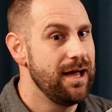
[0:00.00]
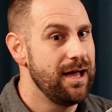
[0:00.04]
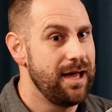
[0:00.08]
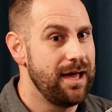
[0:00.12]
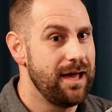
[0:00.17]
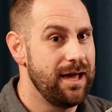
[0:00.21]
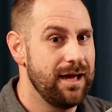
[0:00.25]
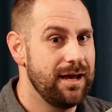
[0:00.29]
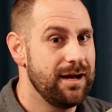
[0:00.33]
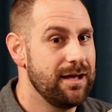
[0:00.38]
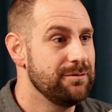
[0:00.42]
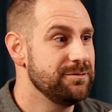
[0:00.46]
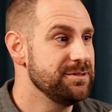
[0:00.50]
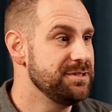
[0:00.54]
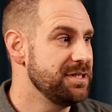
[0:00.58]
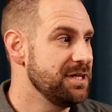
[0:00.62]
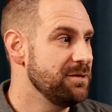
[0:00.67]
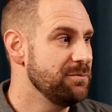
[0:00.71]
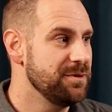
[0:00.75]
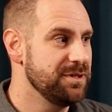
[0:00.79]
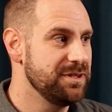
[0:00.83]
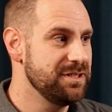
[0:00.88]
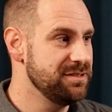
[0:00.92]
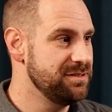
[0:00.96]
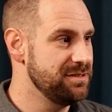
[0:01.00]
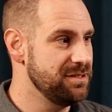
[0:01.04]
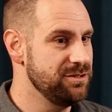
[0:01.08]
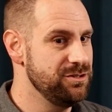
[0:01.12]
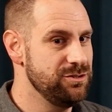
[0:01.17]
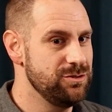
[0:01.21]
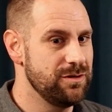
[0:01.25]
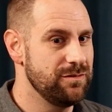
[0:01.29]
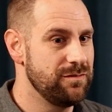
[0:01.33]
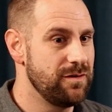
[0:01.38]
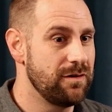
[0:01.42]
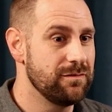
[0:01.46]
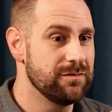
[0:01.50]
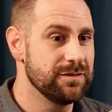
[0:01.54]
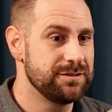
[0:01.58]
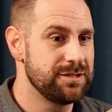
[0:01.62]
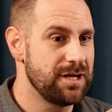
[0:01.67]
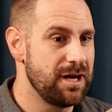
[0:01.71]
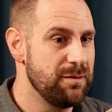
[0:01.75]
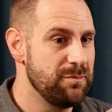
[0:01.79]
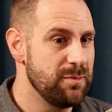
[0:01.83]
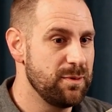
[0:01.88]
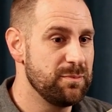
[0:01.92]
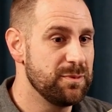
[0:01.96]
And I would say with this issue of
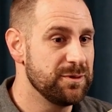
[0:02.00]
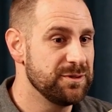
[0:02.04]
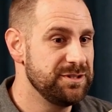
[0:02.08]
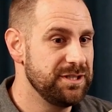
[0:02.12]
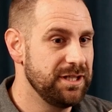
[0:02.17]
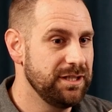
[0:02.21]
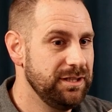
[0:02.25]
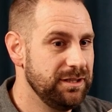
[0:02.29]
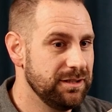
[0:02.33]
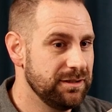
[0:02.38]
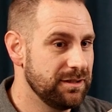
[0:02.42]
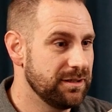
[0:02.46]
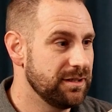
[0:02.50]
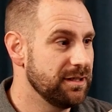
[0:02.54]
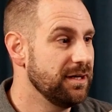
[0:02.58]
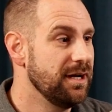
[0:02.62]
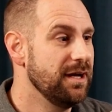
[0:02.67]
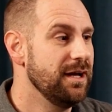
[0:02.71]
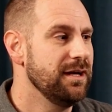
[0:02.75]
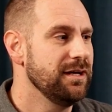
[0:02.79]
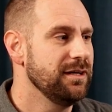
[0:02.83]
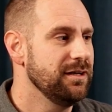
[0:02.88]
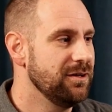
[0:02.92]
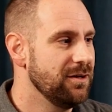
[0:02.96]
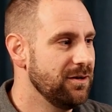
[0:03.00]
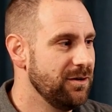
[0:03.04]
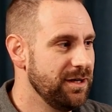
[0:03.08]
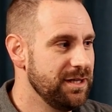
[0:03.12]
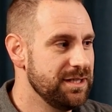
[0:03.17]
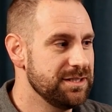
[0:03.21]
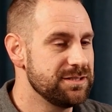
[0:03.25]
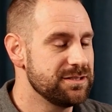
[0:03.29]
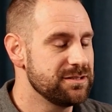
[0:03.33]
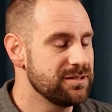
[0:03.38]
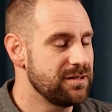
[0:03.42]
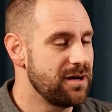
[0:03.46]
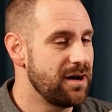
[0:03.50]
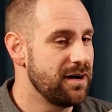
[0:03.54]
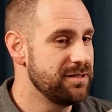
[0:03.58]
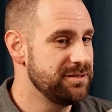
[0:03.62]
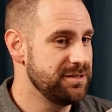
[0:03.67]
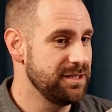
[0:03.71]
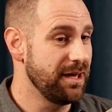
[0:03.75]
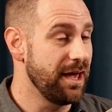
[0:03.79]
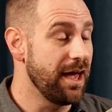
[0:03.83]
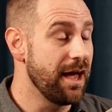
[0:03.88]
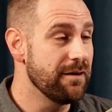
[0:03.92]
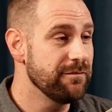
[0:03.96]
overtime in particular, you know, it's
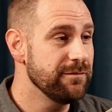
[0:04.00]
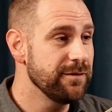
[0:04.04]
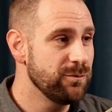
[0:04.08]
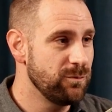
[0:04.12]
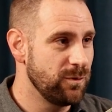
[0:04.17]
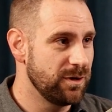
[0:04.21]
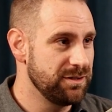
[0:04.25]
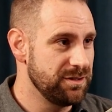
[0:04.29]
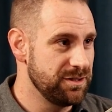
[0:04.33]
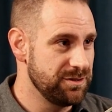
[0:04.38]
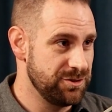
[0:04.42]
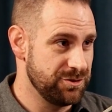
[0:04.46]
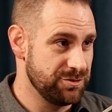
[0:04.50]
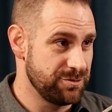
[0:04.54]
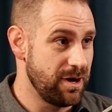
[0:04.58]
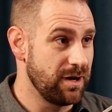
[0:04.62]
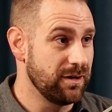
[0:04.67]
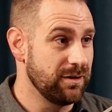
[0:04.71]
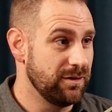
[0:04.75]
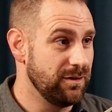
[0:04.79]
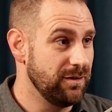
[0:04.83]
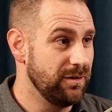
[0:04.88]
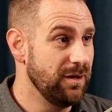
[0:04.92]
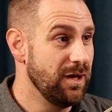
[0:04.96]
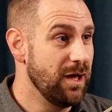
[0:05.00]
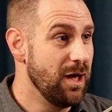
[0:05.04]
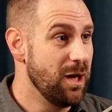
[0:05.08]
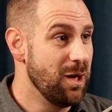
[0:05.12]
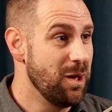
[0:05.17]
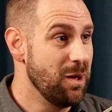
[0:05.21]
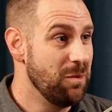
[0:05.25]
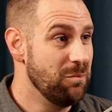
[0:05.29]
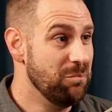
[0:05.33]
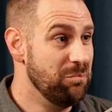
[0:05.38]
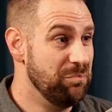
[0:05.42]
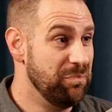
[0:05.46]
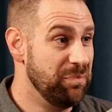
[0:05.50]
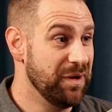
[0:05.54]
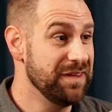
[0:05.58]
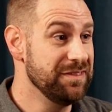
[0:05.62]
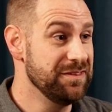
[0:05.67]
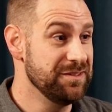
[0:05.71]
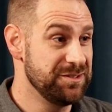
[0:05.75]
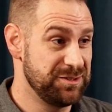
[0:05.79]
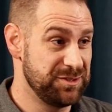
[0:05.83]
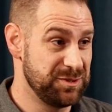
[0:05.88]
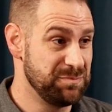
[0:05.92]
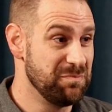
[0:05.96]
causing everyone to struggle, but
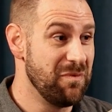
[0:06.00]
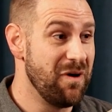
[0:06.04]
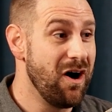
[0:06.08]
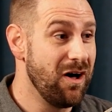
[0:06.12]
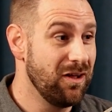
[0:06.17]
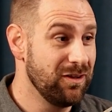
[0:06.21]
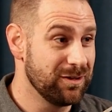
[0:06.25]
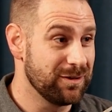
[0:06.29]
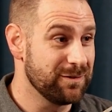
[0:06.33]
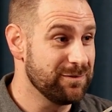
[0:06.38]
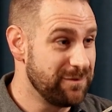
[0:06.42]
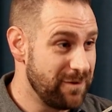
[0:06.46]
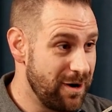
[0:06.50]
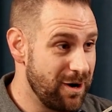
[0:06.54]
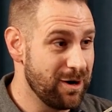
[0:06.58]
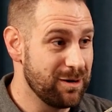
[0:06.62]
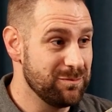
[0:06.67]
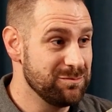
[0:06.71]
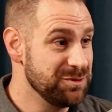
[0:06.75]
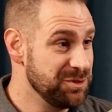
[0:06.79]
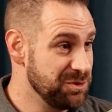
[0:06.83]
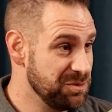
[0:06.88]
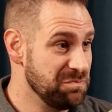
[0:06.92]
the smaller farms